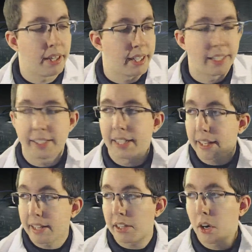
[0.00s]
Like
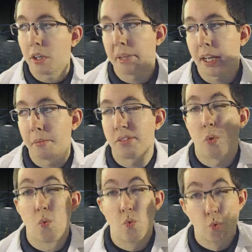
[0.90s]
that card
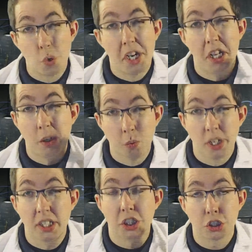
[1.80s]
becomes really,
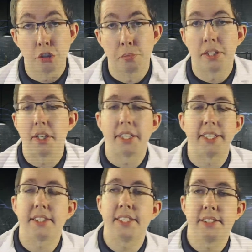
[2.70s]
really stupid good.
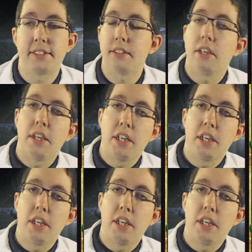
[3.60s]
It's